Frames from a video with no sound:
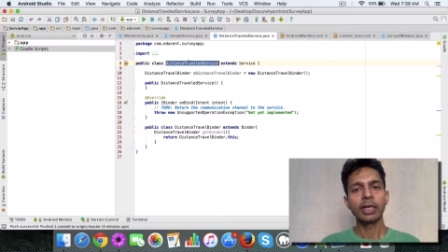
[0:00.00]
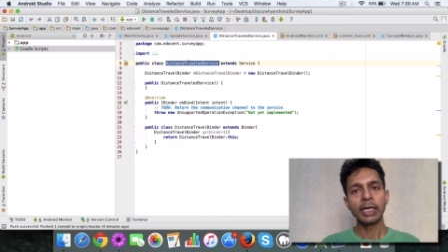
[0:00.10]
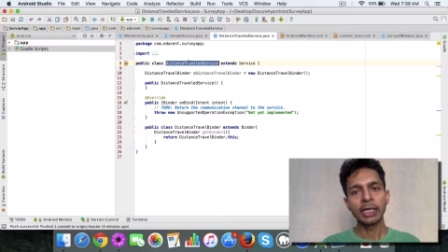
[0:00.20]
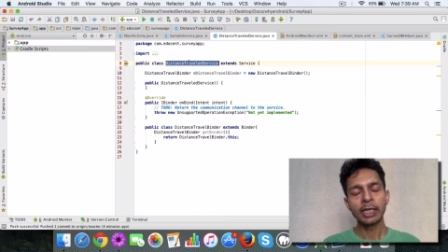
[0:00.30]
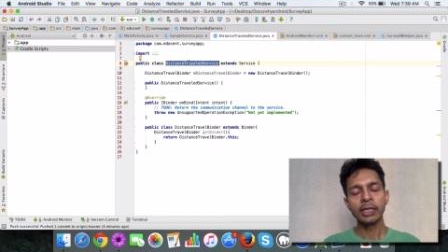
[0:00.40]

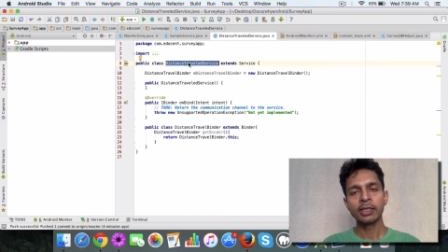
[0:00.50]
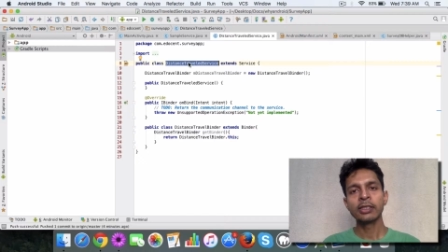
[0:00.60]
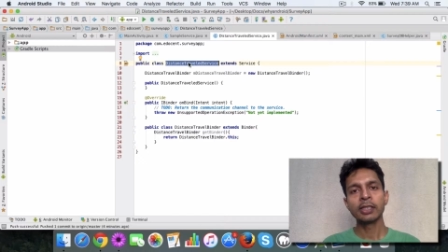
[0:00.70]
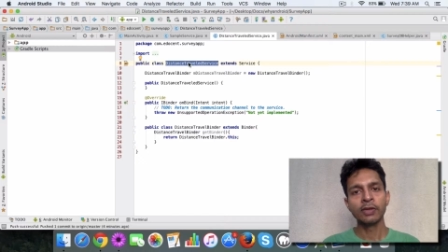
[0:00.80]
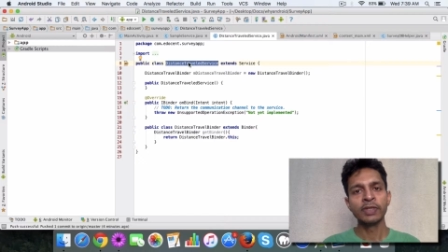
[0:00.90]
in the
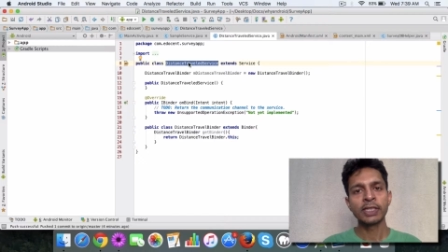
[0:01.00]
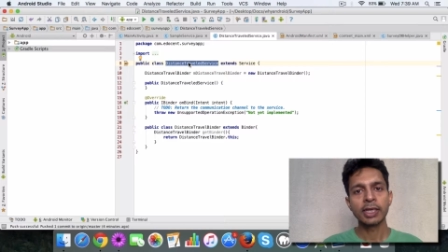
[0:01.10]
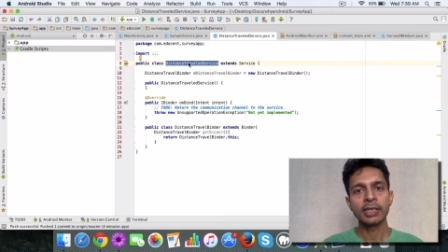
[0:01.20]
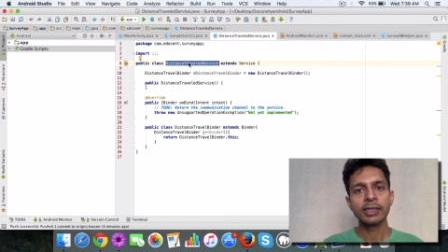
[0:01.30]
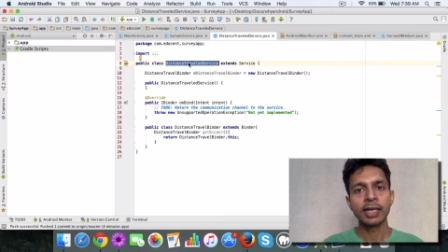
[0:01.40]
service
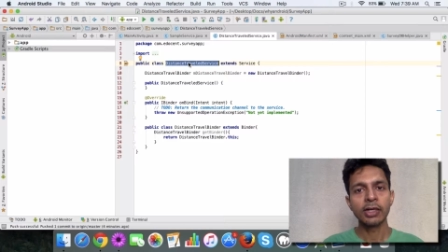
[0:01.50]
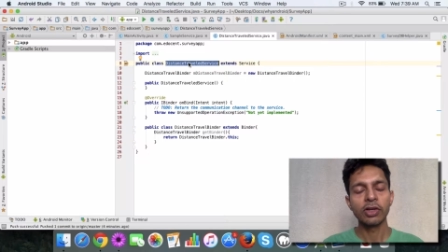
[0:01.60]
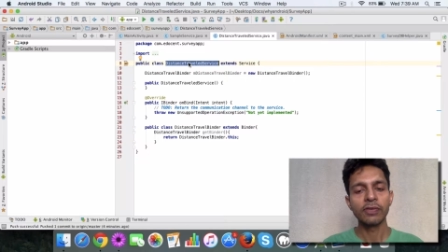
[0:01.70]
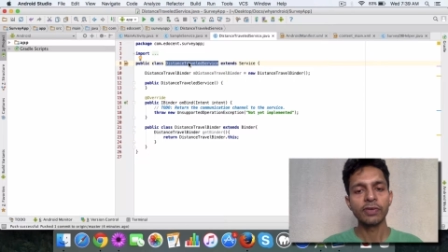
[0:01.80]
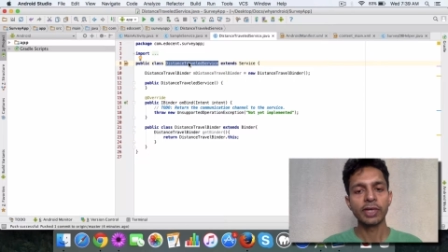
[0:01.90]
class that you
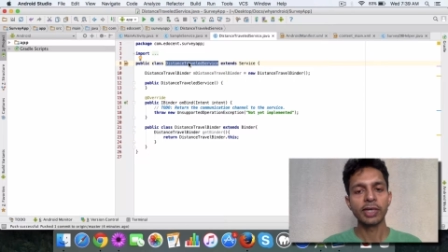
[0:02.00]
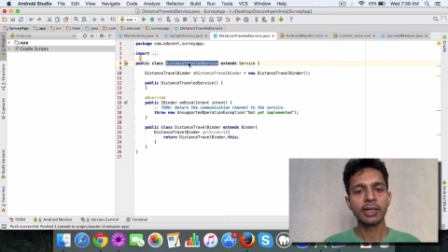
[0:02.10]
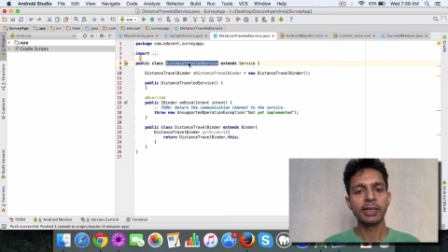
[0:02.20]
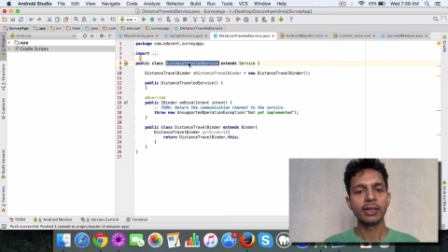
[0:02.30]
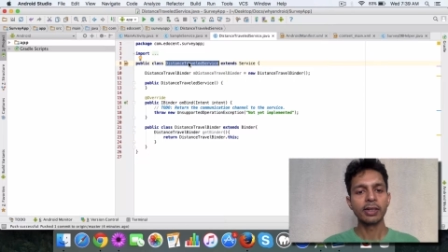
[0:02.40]
have created.